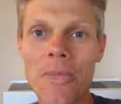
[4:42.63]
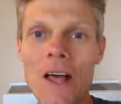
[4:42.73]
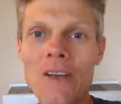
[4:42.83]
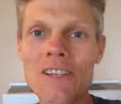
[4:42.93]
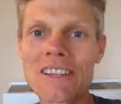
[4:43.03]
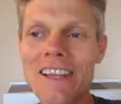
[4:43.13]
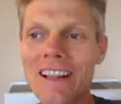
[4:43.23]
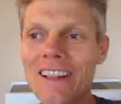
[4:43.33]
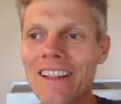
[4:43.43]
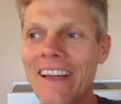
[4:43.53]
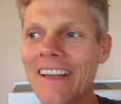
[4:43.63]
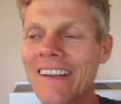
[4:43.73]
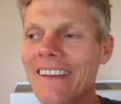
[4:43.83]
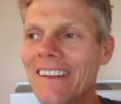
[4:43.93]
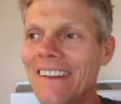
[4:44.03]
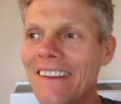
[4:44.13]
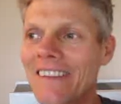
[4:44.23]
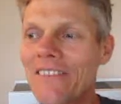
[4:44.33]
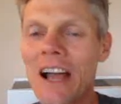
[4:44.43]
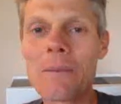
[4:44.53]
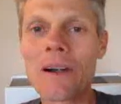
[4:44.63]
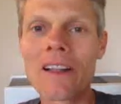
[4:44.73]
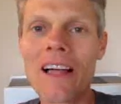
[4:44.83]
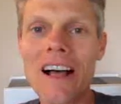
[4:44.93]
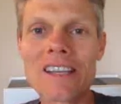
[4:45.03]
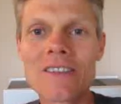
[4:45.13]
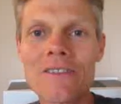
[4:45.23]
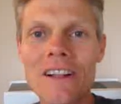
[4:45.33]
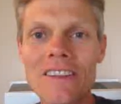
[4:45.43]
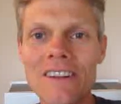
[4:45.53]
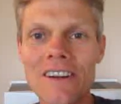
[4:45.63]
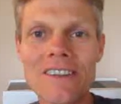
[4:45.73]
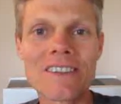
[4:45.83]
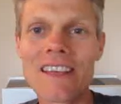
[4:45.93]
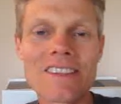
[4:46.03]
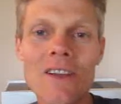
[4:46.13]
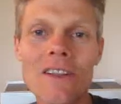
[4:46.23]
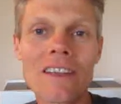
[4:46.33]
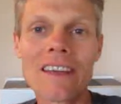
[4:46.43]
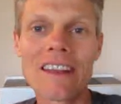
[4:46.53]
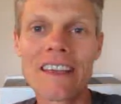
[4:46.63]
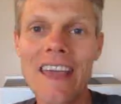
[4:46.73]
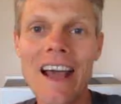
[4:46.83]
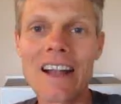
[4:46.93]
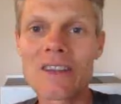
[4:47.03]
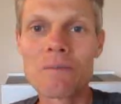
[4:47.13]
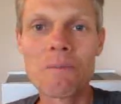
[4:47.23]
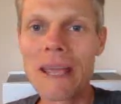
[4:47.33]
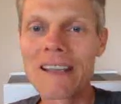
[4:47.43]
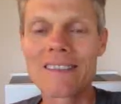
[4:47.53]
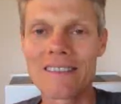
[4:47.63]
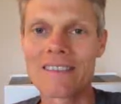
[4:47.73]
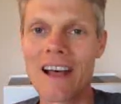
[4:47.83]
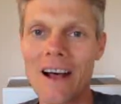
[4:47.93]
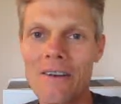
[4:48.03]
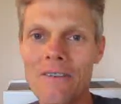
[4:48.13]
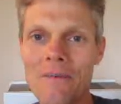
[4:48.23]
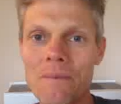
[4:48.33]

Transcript: Those little like fiberglass filters, that's only going to catch big stuff.